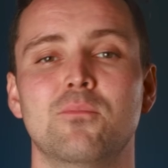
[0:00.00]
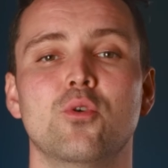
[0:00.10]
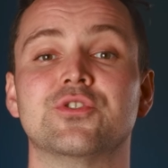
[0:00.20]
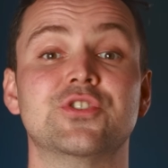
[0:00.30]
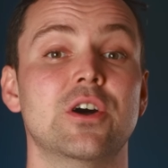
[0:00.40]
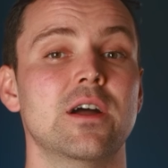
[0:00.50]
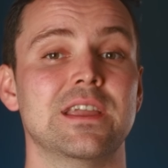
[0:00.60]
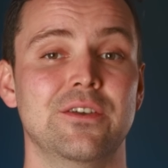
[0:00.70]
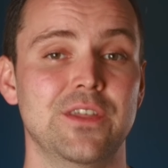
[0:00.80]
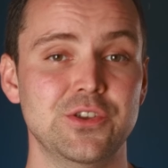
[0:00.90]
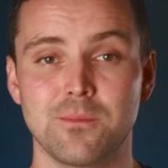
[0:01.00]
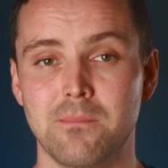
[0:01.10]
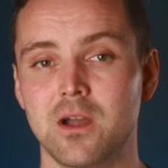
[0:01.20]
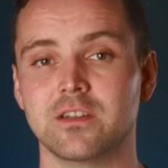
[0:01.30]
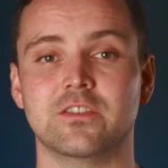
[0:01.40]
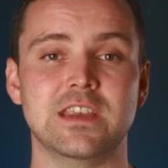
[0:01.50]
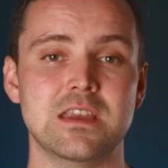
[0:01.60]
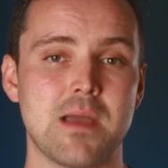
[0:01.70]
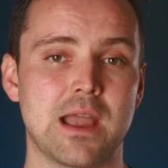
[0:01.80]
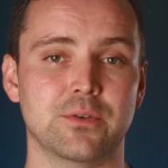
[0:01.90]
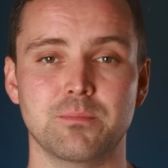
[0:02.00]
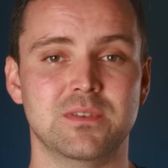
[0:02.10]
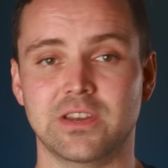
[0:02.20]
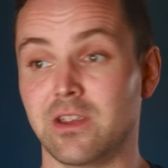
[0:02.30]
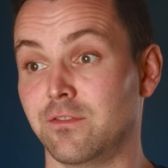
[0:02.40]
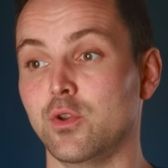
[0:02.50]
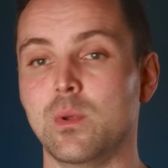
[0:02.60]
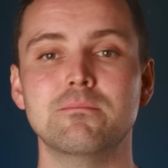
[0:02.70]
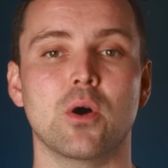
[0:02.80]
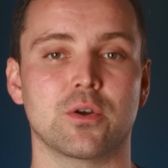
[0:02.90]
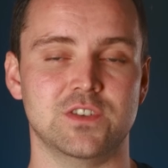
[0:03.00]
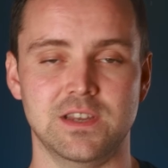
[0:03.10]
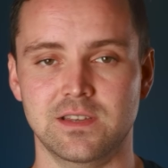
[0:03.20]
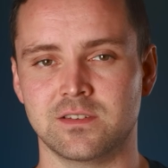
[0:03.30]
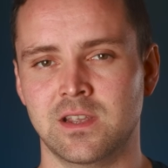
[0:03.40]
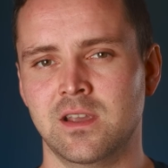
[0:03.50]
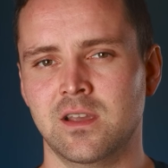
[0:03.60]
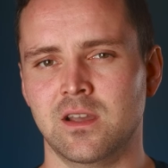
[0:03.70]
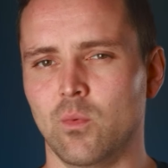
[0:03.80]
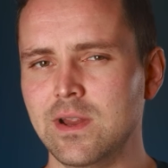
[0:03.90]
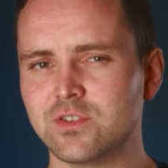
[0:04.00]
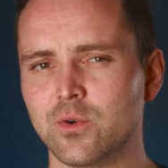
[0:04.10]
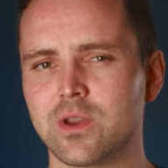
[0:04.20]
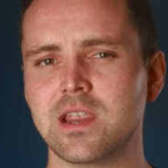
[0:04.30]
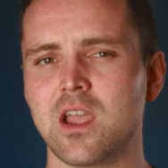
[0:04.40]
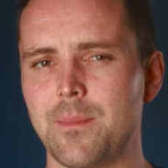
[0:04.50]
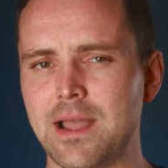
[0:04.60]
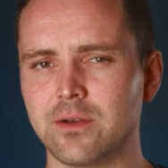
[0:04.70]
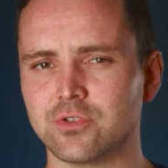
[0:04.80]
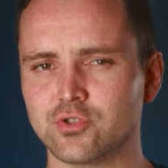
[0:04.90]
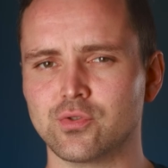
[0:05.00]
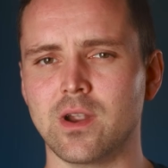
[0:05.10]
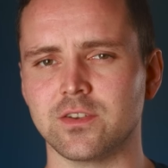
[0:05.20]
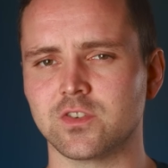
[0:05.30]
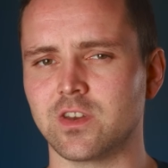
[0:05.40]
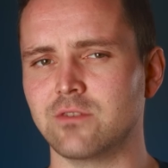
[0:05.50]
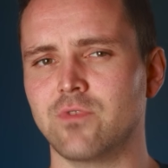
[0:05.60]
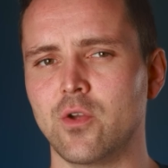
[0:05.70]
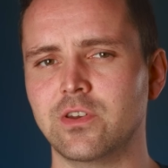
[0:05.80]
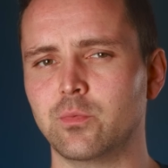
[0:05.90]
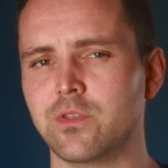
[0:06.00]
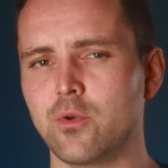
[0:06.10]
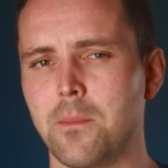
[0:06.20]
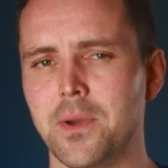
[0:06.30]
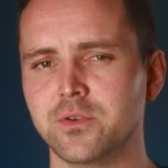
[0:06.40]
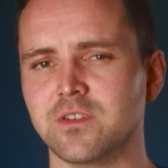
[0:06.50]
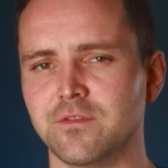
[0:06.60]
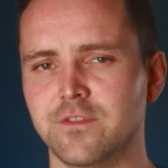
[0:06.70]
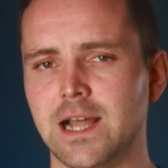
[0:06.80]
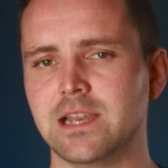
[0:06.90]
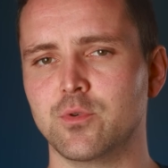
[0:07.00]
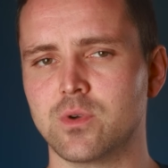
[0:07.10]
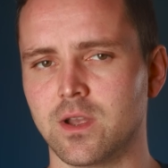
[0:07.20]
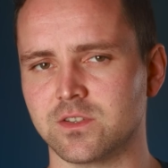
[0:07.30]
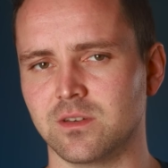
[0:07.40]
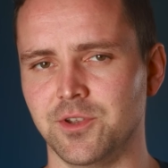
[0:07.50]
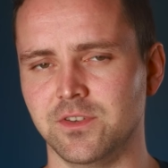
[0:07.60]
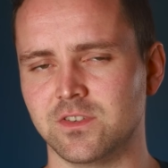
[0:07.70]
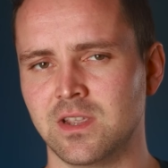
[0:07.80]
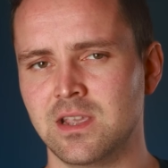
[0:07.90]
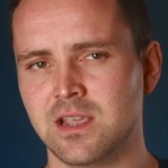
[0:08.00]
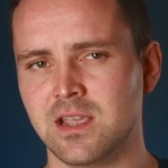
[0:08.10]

are more dire than your marketing emails missing a few inboxes. We're talking about trust eroded with your most valuable customers,